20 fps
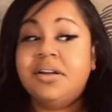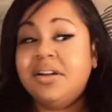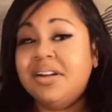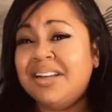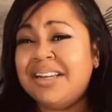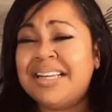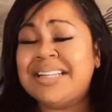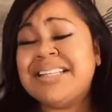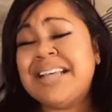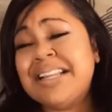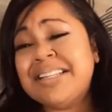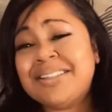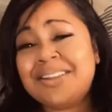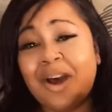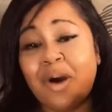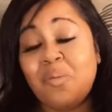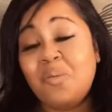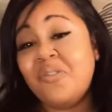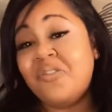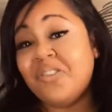because I
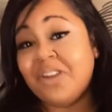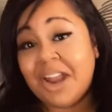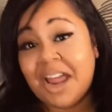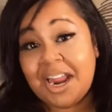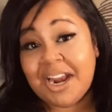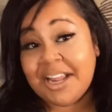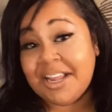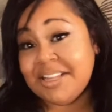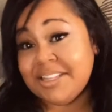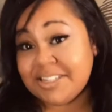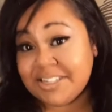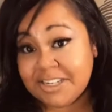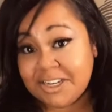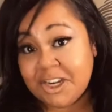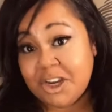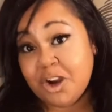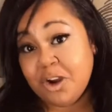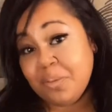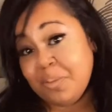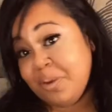dealt with a lot of
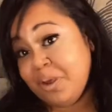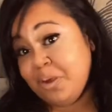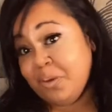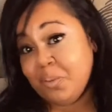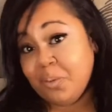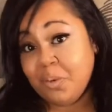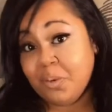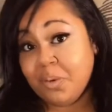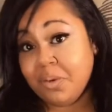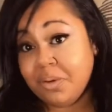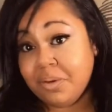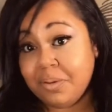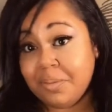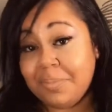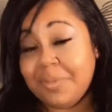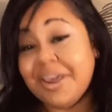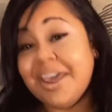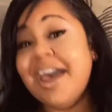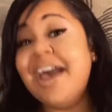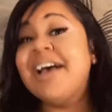insecure people,
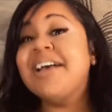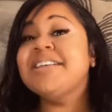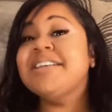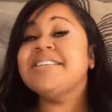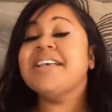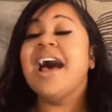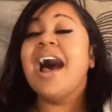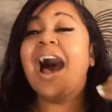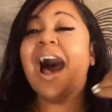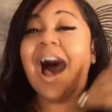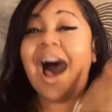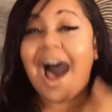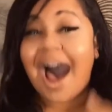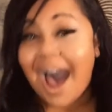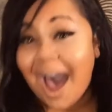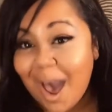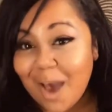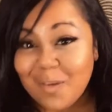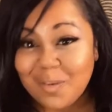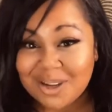because
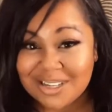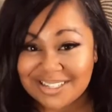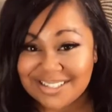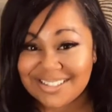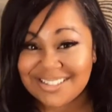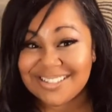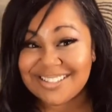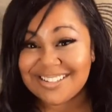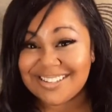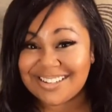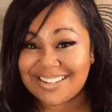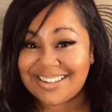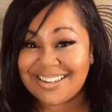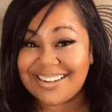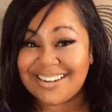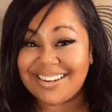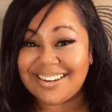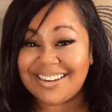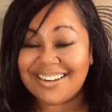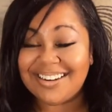I was
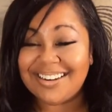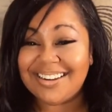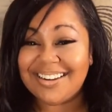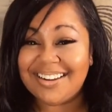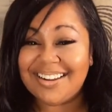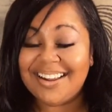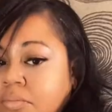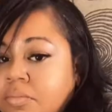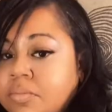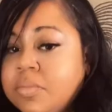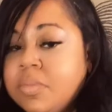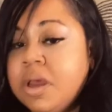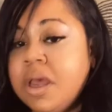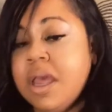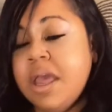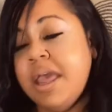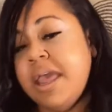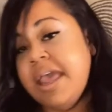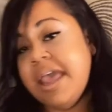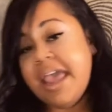insecure.
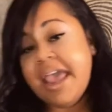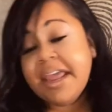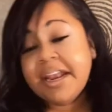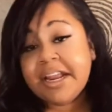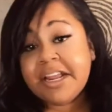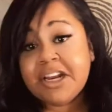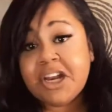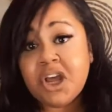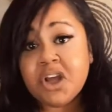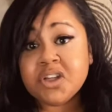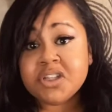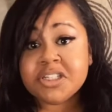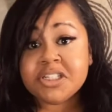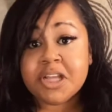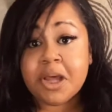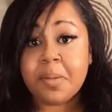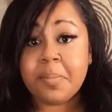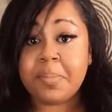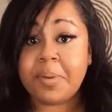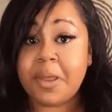And I know
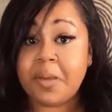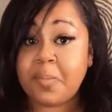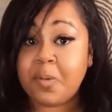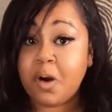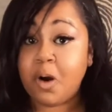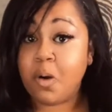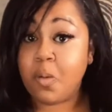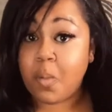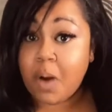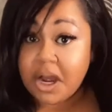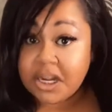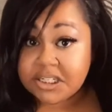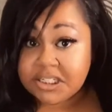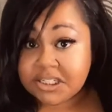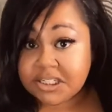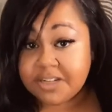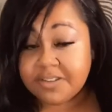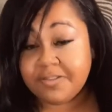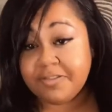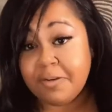some people are
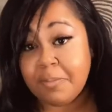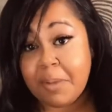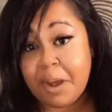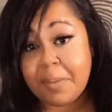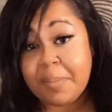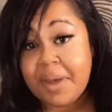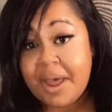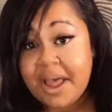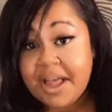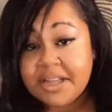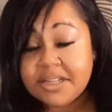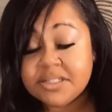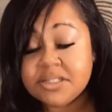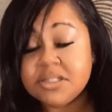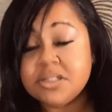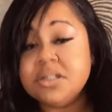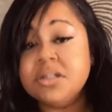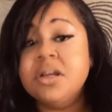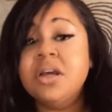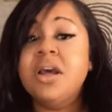watching from my
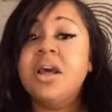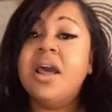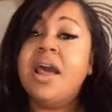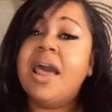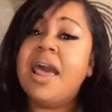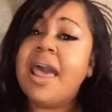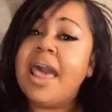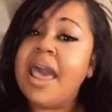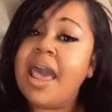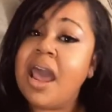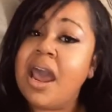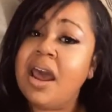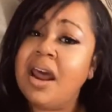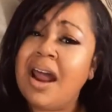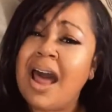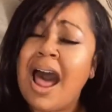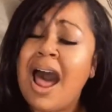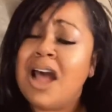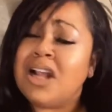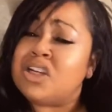past, and
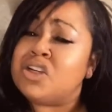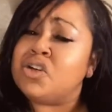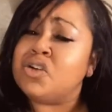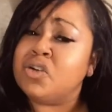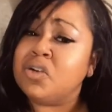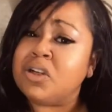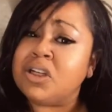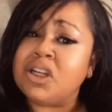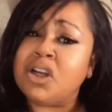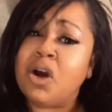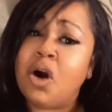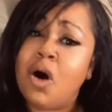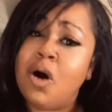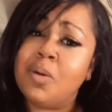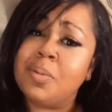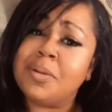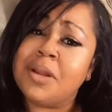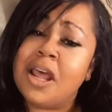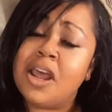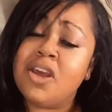I truly
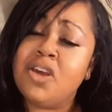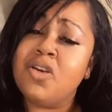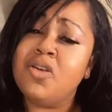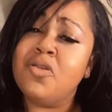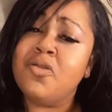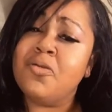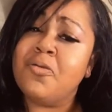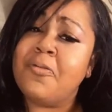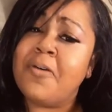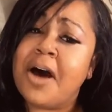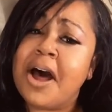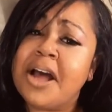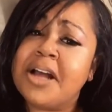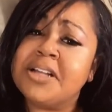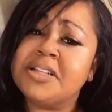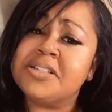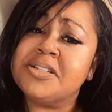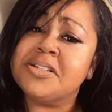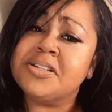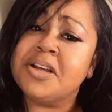hope that you
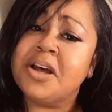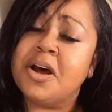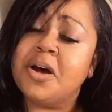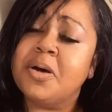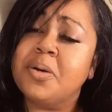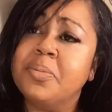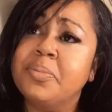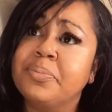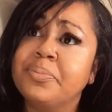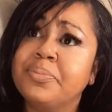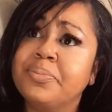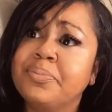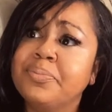find some